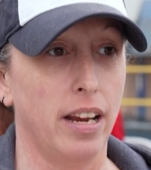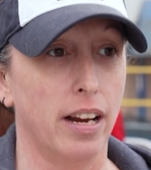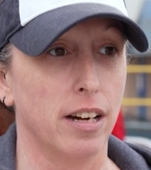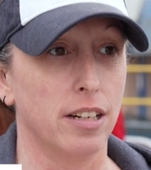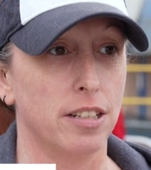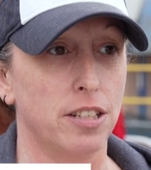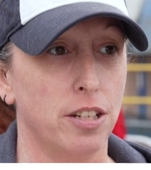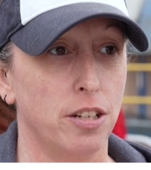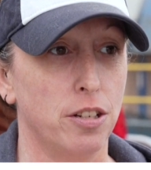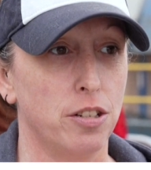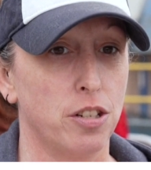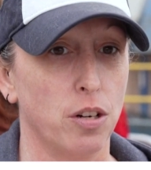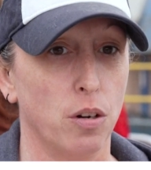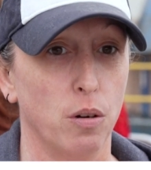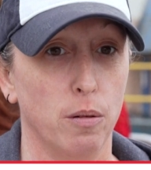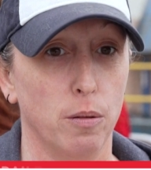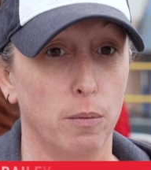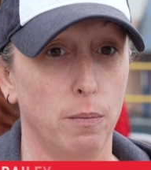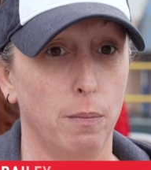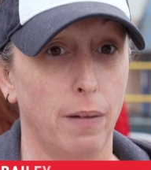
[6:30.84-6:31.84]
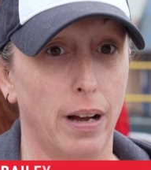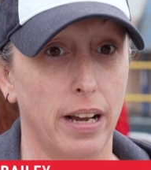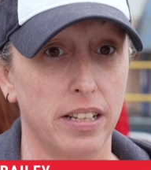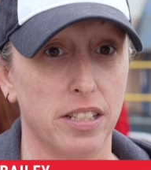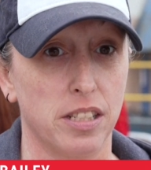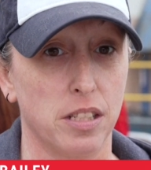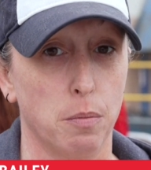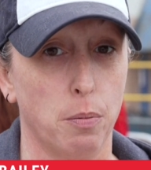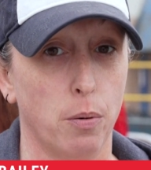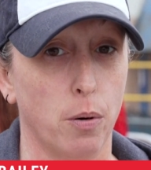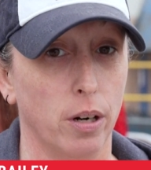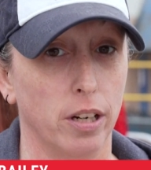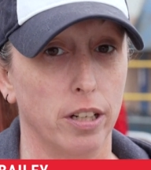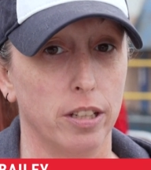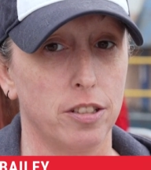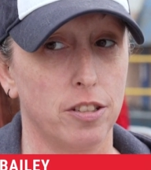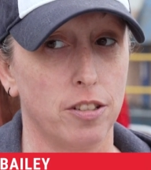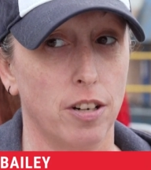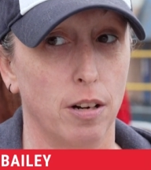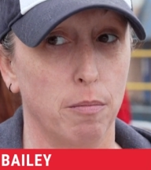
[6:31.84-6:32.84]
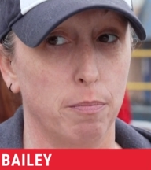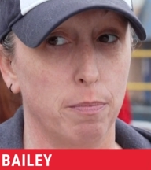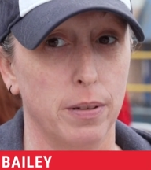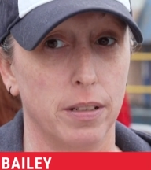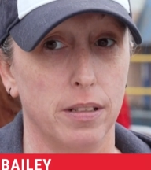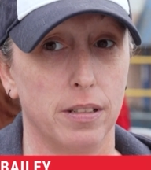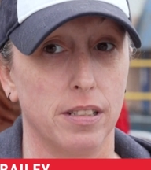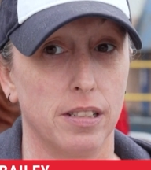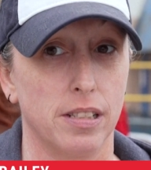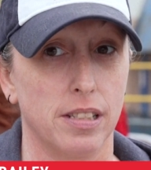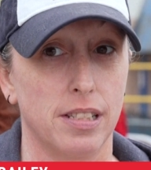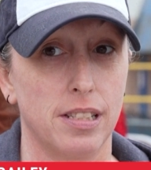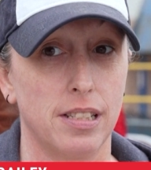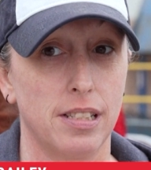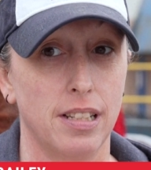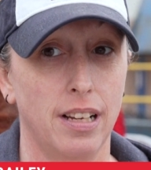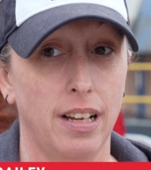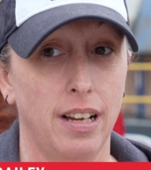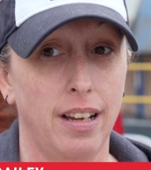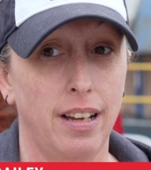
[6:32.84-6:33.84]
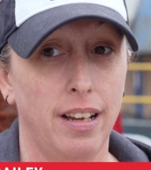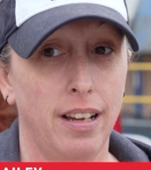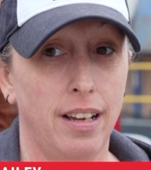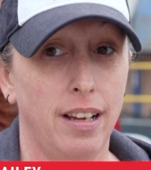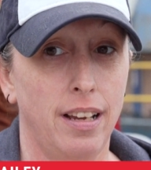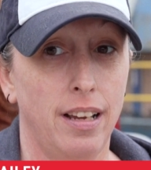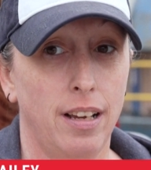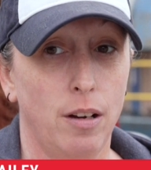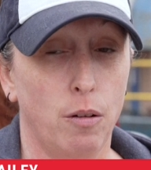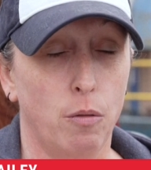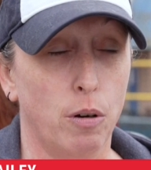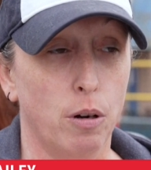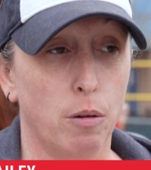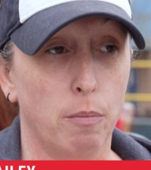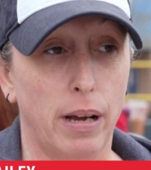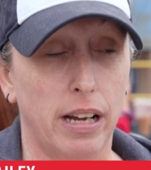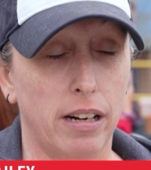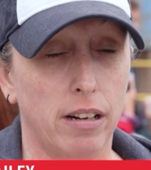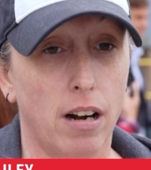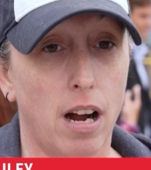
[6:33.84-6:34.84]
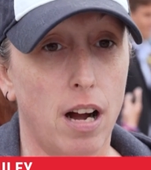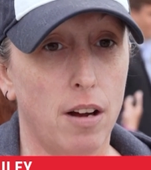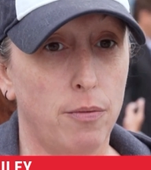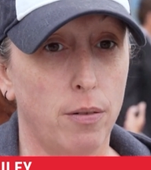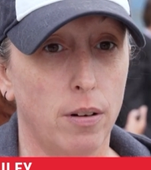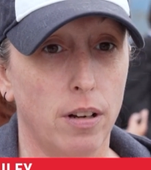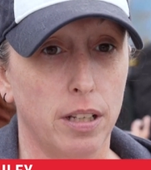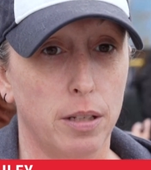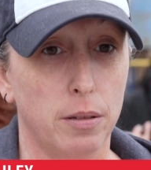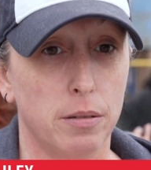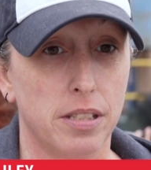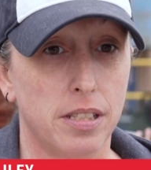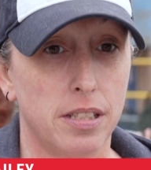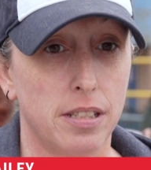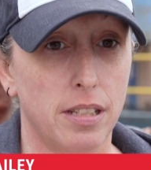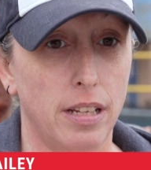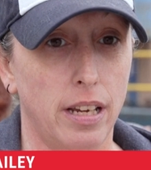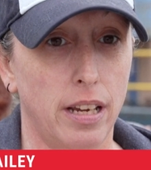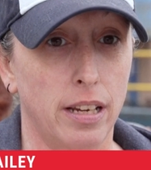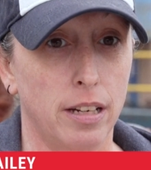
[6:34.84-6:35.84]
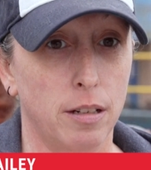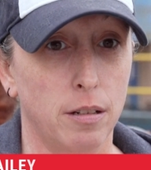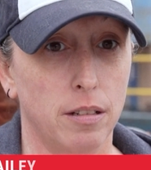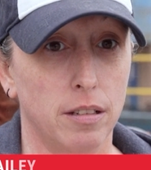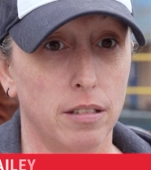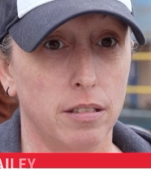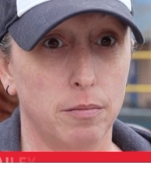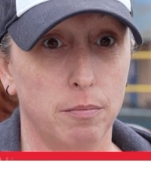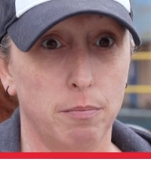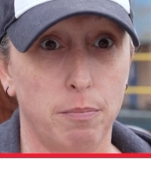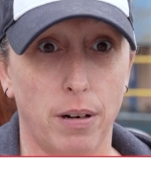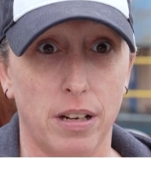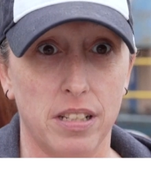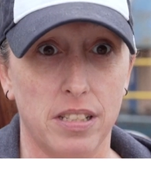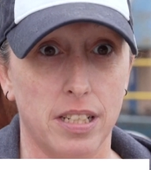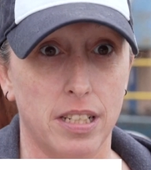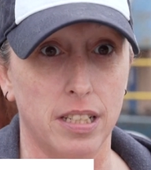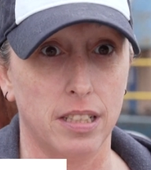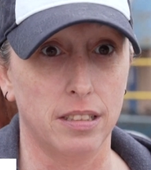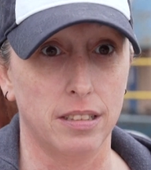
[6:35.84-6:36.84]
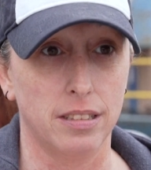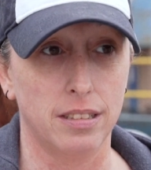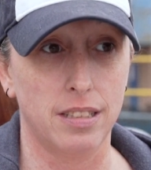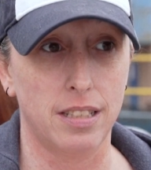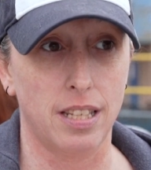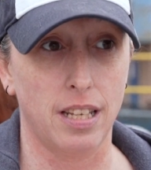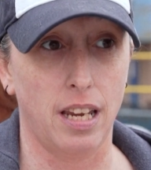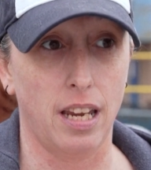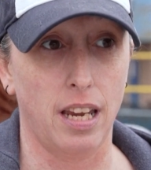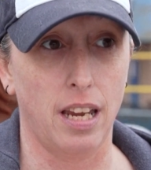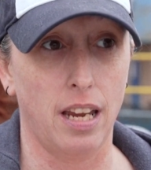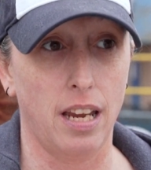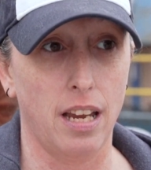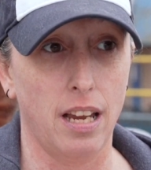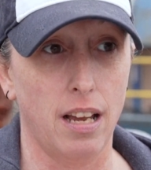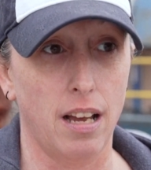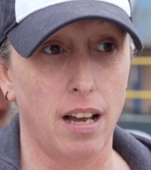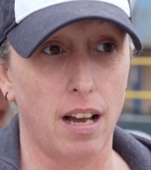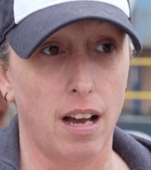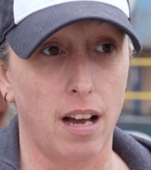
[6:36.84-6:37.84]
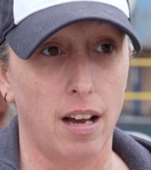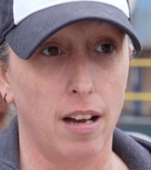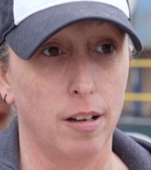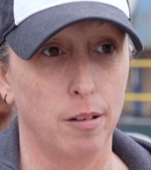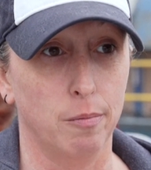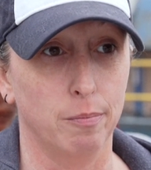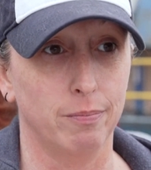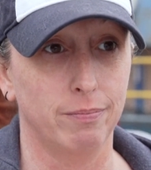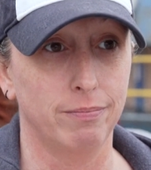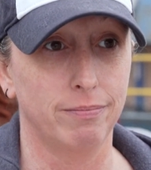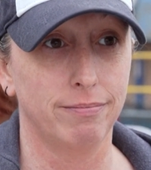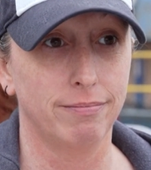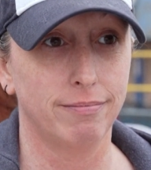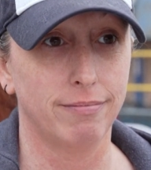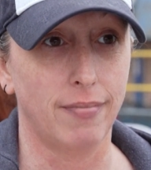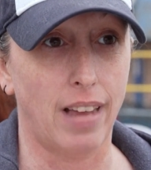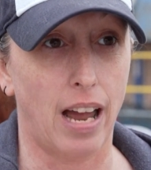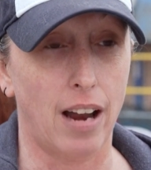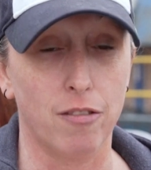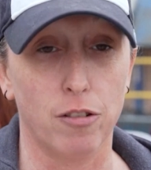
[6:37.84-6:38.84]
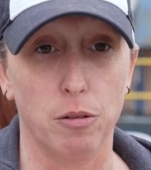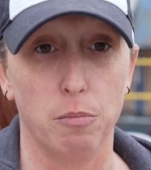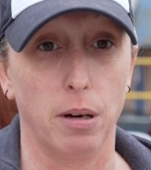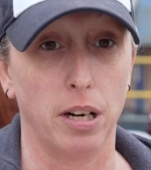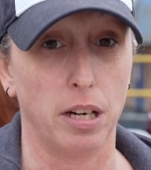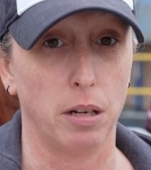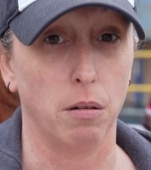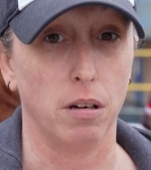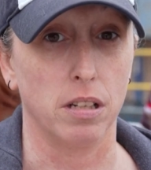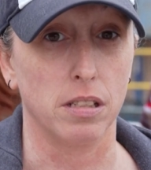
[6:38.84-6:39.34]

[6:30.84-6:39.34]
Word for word: here to show my support. Trump is. We were better off while he was in presidency. Um, everybody